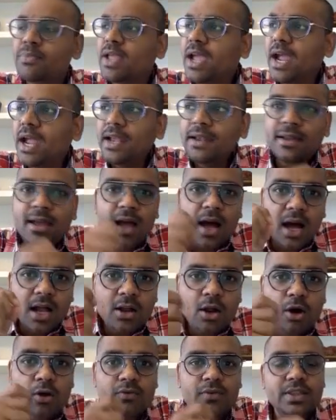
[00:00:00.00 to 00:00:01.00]
And
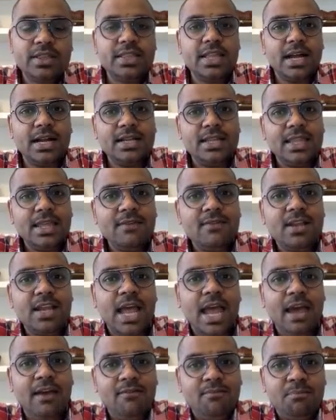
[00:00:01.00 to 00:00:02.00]
along with that, they will
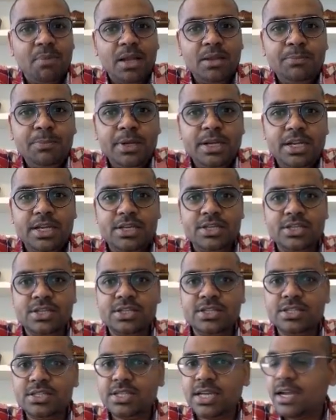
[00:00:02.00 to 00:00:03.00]
have
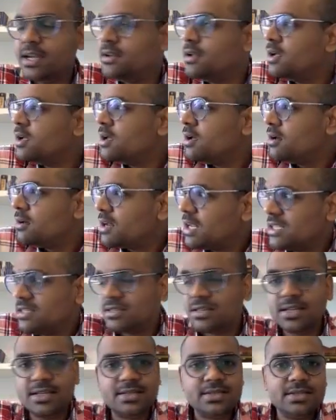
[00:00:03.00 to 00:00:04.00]
palpitations and
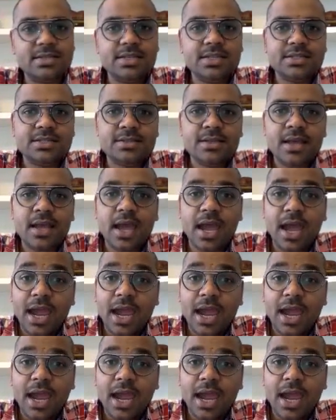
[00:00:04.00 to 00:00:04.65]
restlessness.